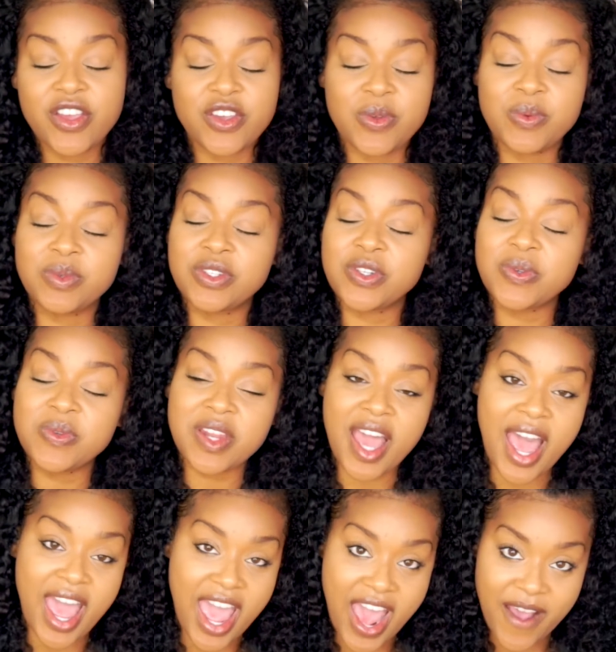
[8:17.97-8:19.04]
You do
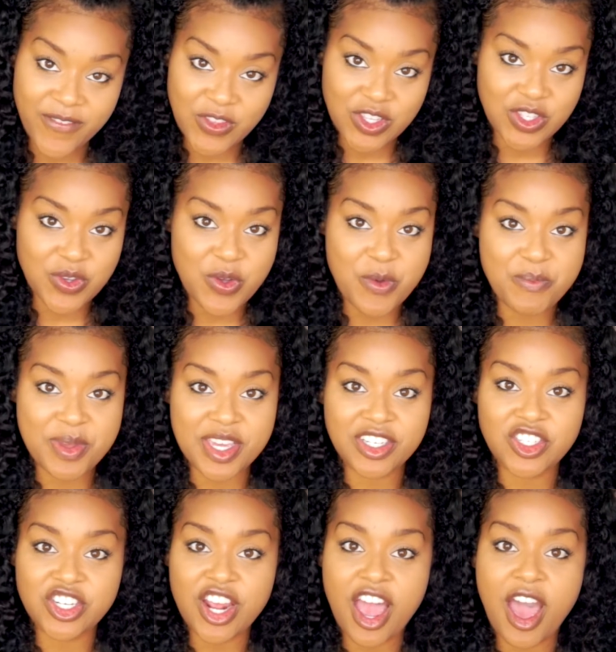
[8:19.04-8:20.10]
not have to do a big
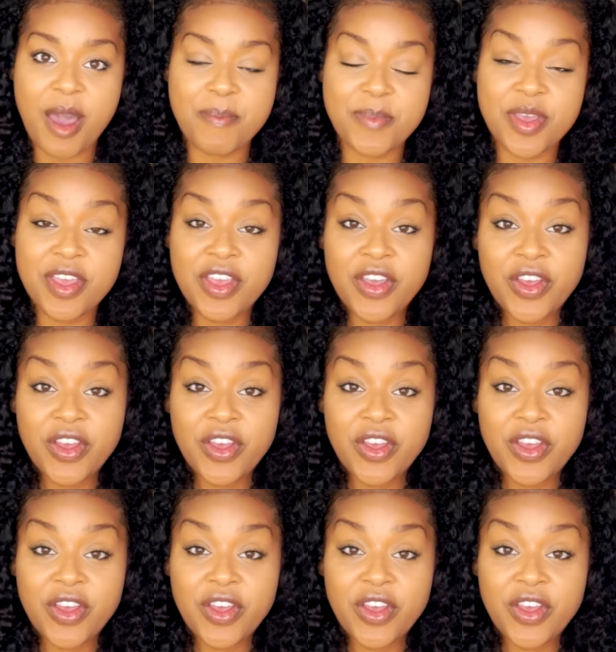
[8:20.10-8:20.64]
chop.